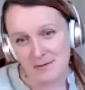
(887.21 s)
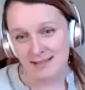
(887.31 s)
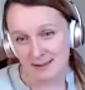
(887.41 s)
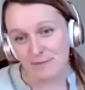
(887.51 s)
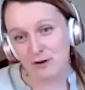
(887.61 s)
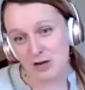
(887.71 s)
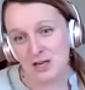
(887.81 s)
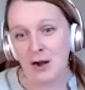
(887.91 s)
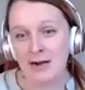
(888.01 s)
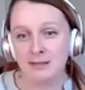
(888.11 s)
I think for,
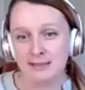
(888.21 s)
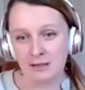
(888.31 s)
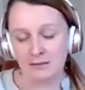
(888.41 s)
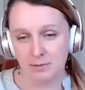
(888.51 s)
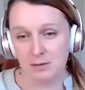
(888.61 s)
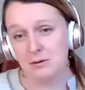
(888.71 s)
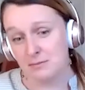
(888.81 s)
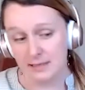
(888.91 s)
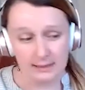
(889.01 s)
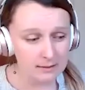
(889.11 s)
you know, I always tell people,
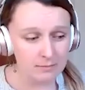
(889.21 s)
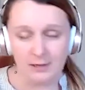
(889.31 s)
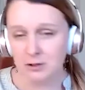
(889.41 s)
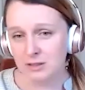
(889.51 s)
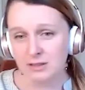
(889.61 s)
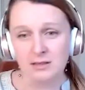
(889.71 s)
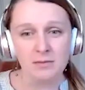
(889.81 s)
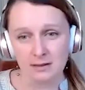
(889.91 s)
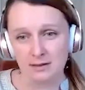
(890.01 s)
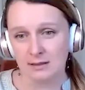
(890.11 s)
I'm like, make sure
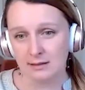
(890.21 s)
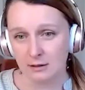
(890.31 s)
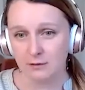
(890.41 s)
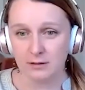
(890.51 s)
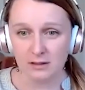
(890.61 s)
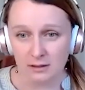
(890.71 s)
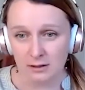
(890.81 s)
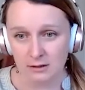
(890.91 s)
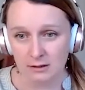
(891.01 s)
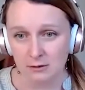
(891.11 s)
something's going to scale for a
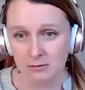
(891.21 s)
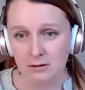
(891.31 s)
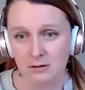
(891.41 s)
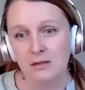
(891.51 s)
year or two.